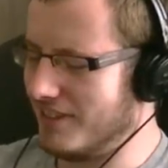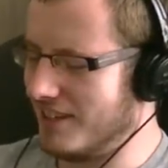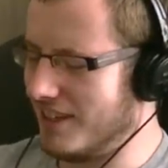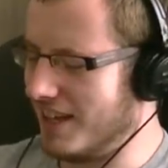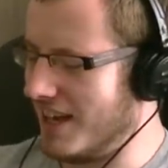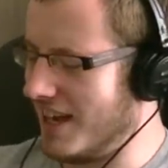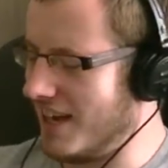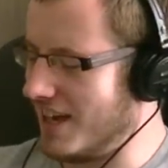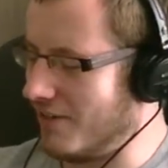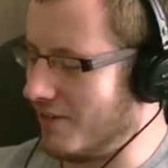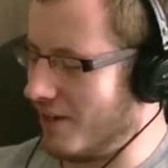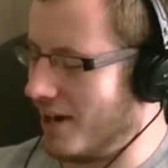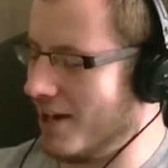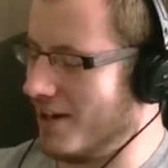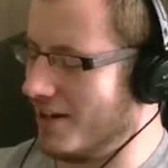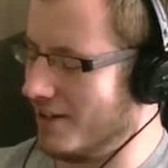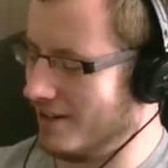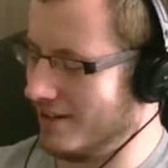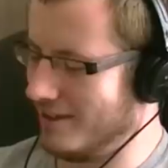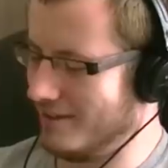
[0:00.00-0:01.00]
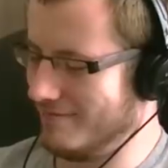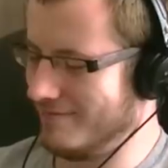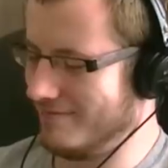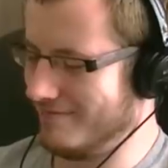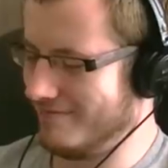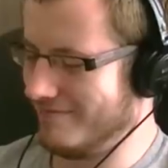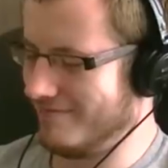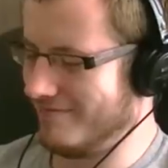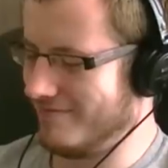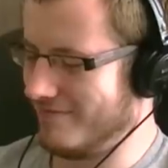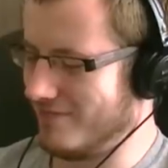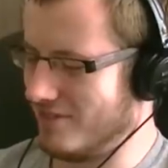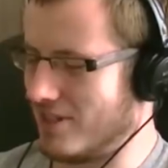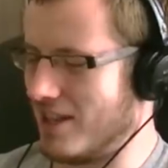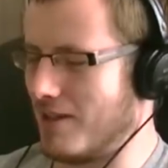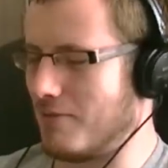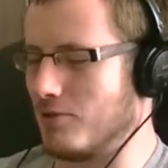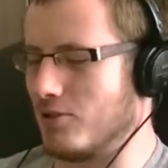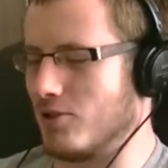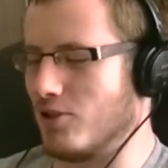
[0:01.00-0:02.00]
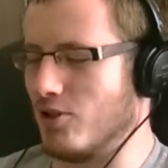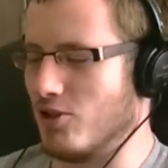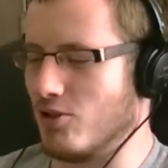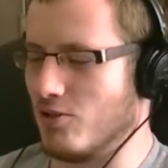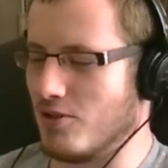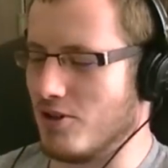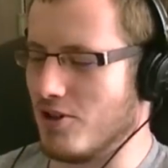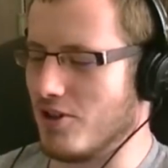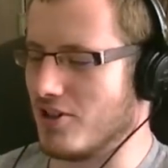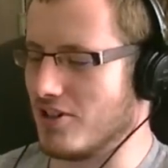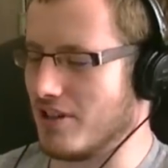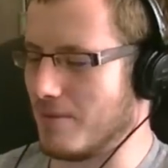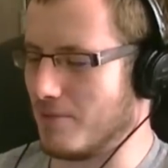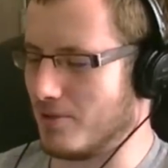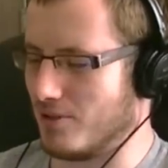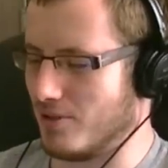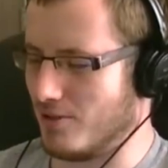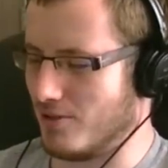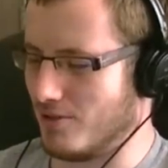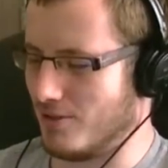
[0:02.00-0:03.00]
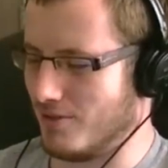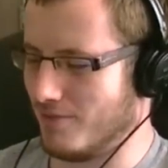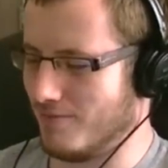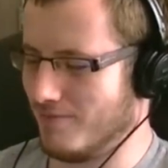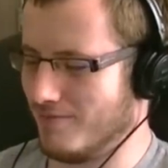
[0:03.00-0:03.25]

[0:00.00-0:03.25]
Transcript: Anyway. So that was the New Year's episode.